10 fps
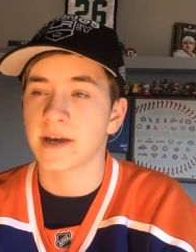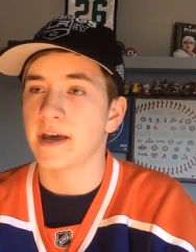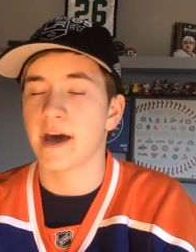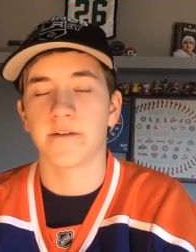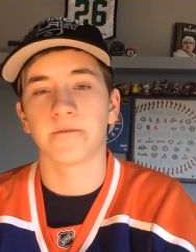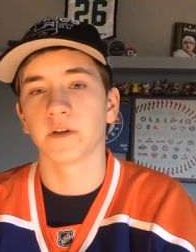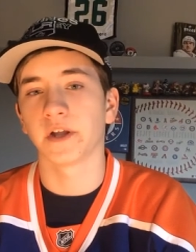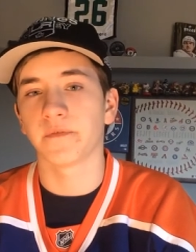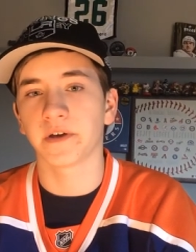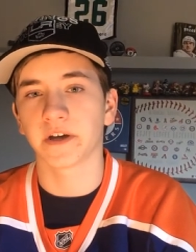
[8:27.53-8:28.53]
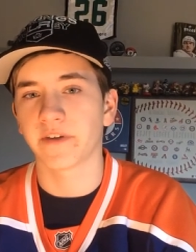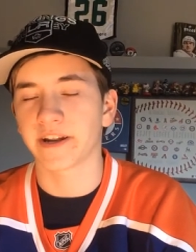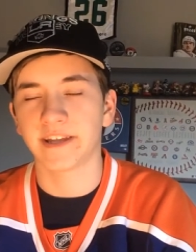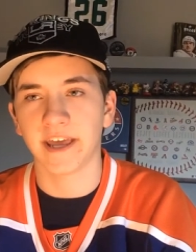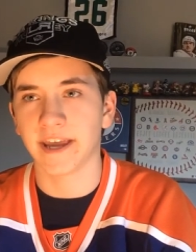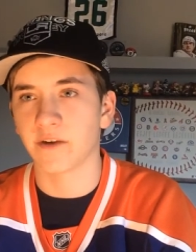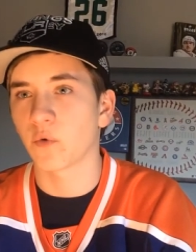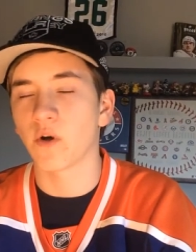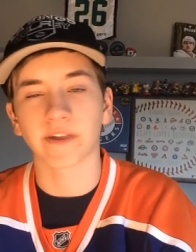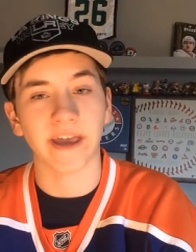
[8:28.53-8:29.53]
and Philadelphia could have had Kane
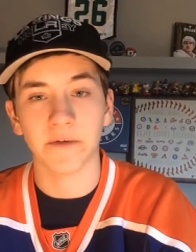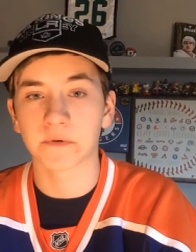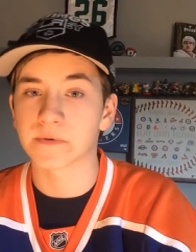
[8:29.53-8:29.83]
while Kane was